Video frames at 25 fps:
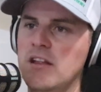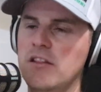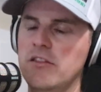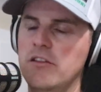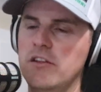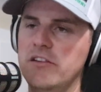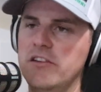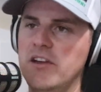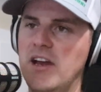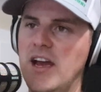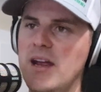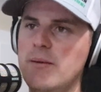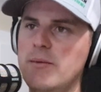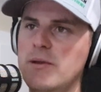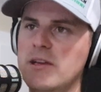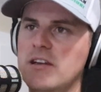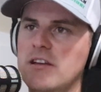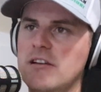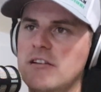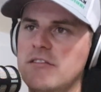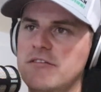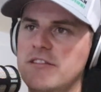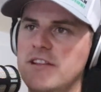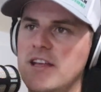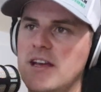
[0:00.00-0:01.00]
the timing
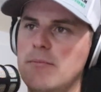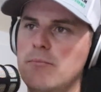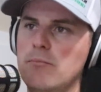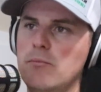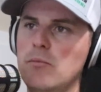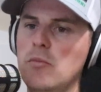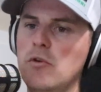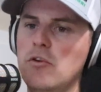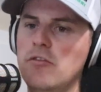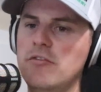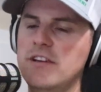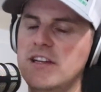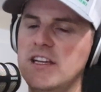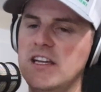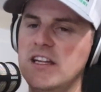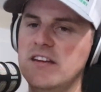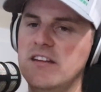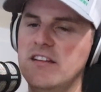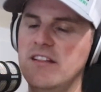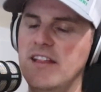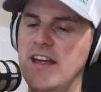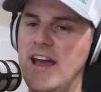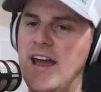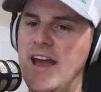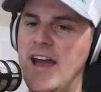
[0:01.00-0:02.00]
of them moving
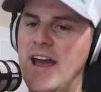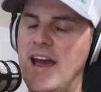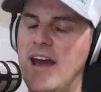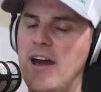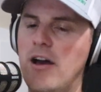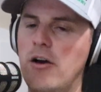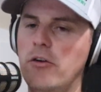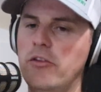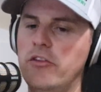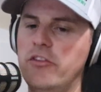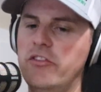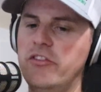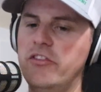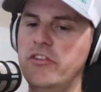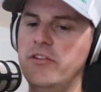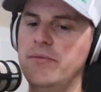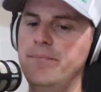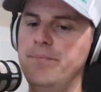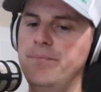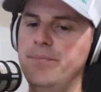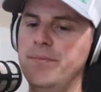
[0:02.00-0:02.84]
into that house,